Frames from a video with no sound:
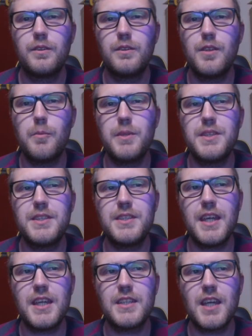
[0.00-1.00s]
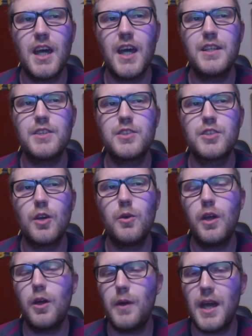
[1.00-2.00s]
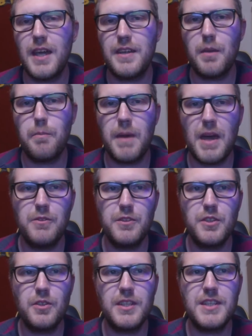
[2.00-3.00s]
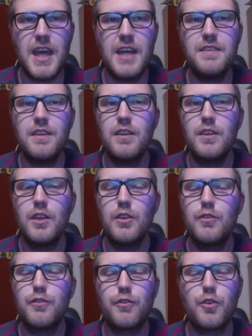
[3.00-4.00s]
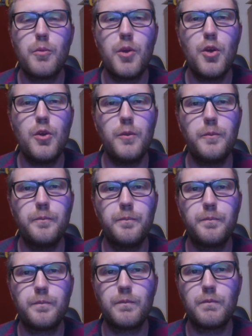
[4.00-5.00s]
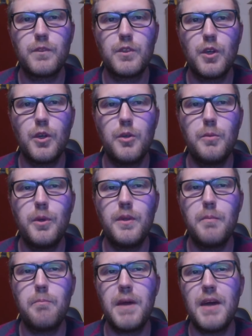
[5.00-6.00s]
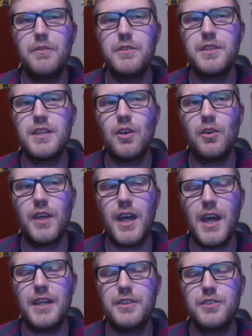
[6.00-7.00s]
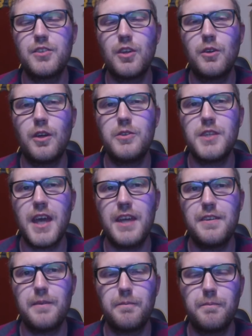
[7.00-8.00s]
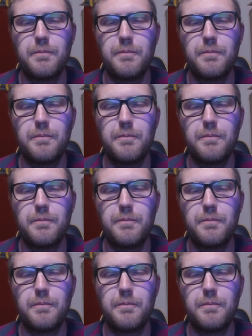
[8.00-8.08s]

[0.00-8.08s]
Number 6. Han Solo had a bounty on his head. From who? So who put the bounty on Han Solo's head?